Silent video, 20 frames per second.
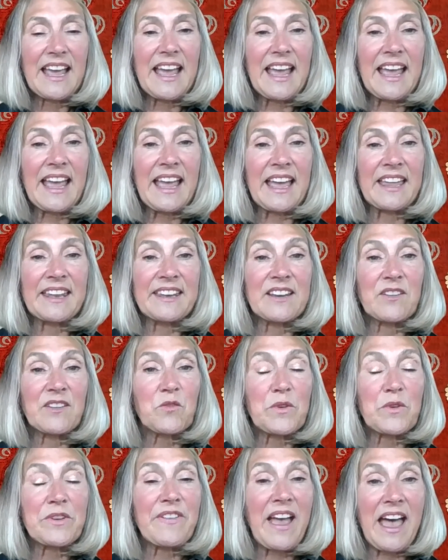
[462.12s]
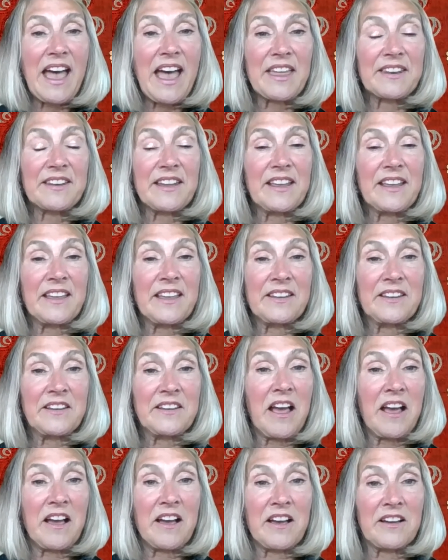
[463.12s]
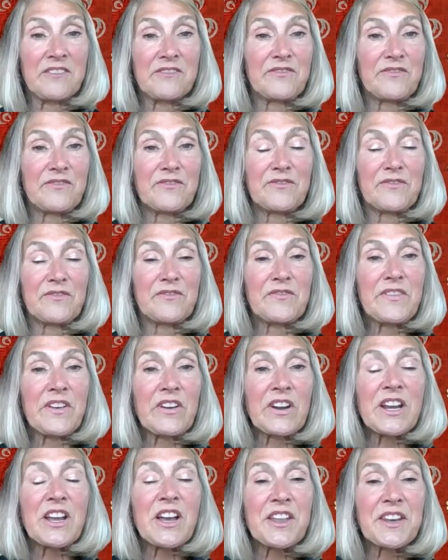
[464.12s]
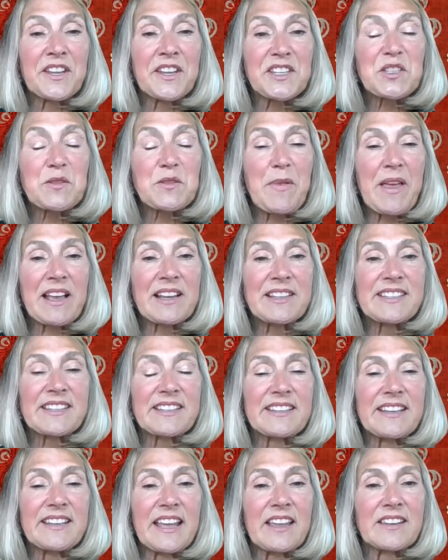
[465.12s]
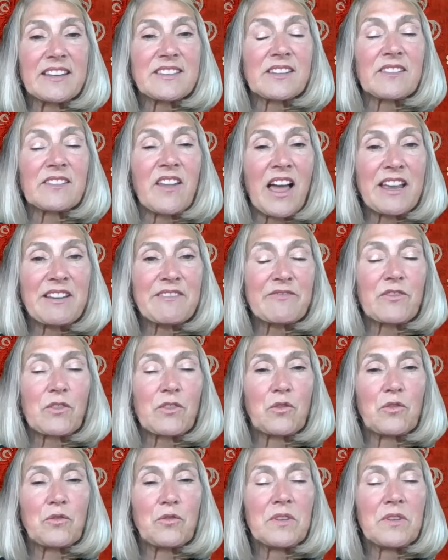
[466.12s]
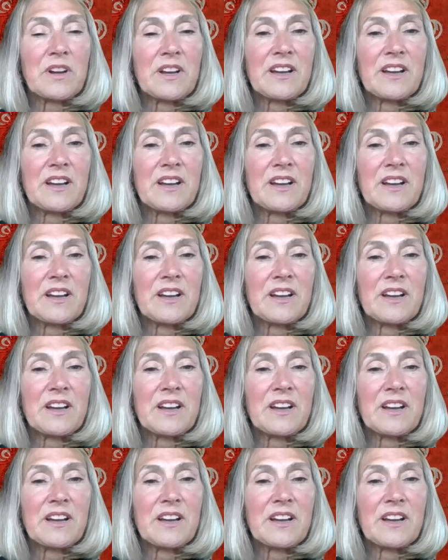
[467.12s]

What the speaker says: And we've had a very unexpected and delightful